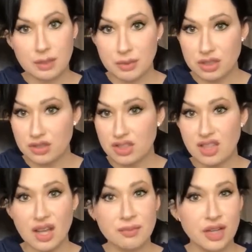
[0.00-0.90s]
makes no
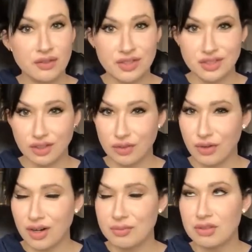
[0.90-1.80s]
sense. I'm going to have to start
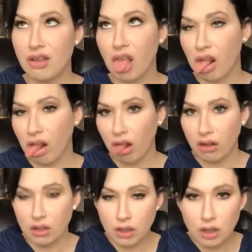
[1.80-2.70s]
over. I'm so...
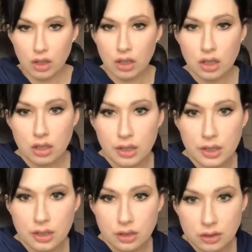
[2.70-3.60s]
All right.